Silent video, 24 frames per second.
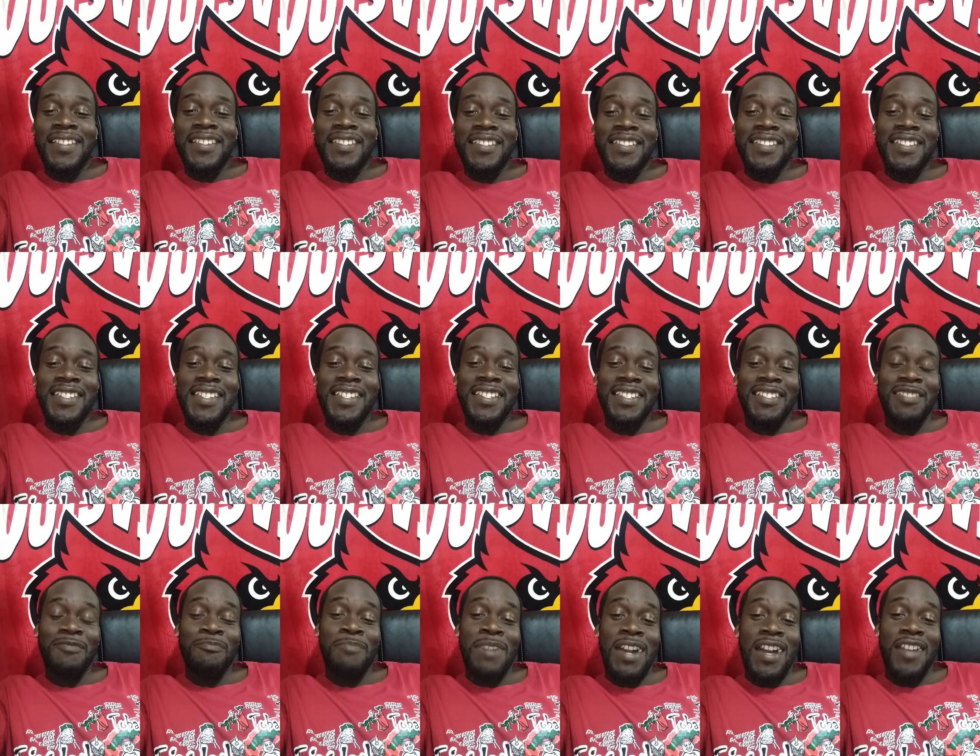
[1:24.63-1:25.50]

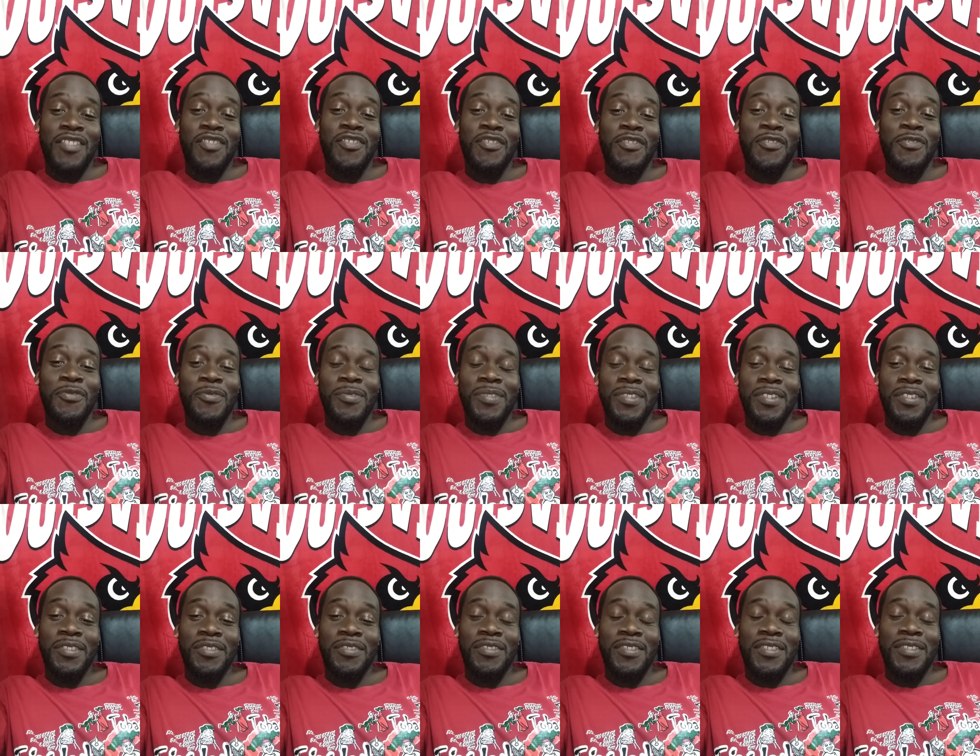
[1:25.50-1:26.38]
his boxing
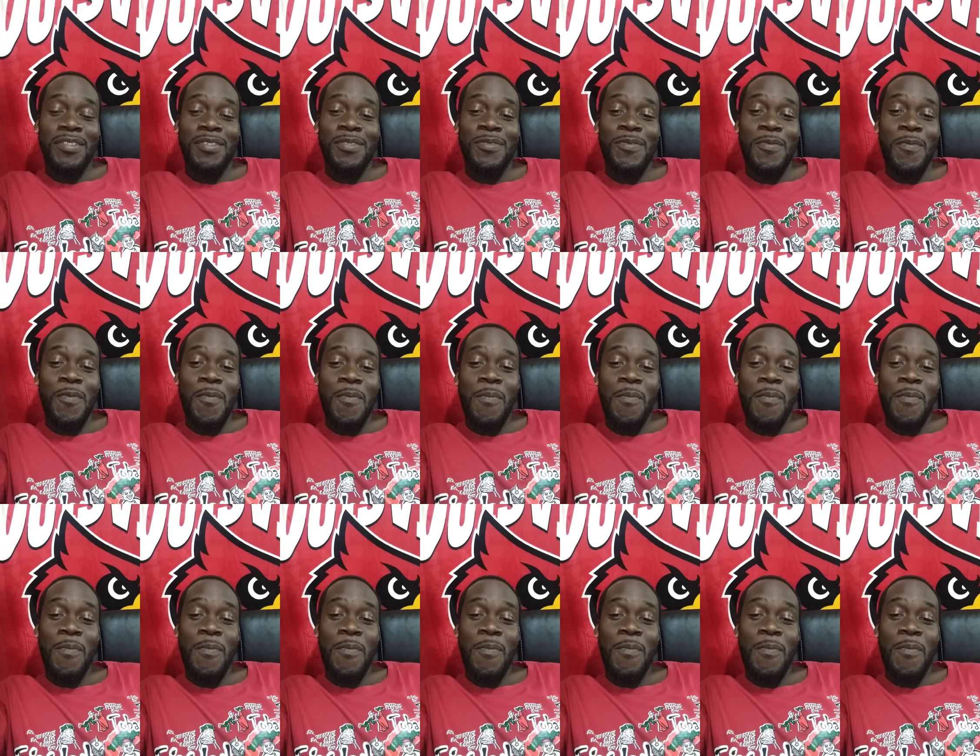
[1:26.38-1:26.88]
career, so